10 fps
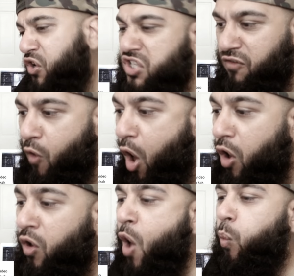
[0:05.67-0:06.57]
First of
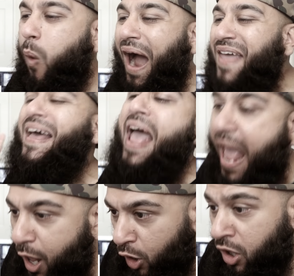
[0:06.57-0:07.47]
all, why the
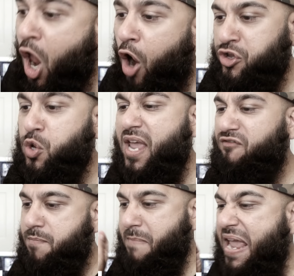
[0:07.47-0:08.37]
hell are you
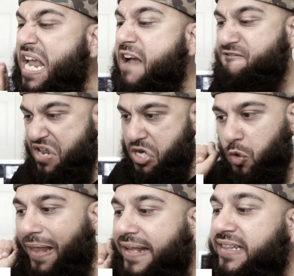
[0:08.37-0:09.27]
even making a
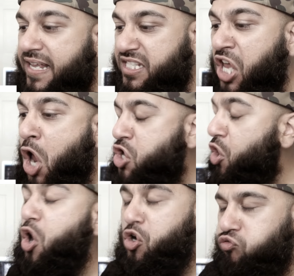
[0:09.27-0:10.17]
video like this?
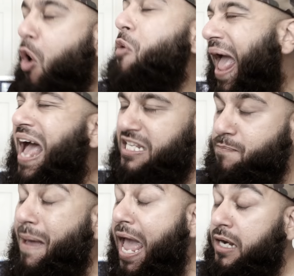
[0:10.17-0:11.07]
You're a grown ass
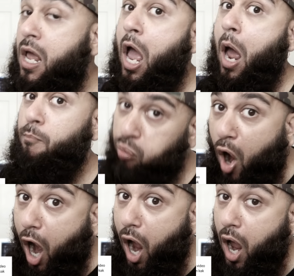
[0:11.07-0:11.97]
man,
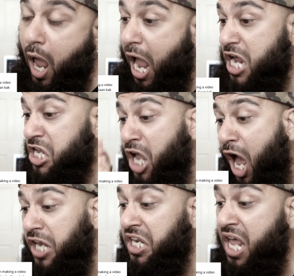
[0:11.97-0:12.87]
brah,
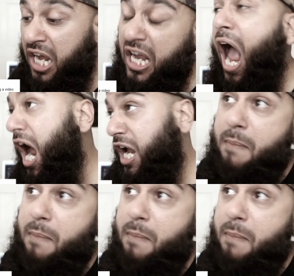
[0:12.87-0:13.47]
gun cock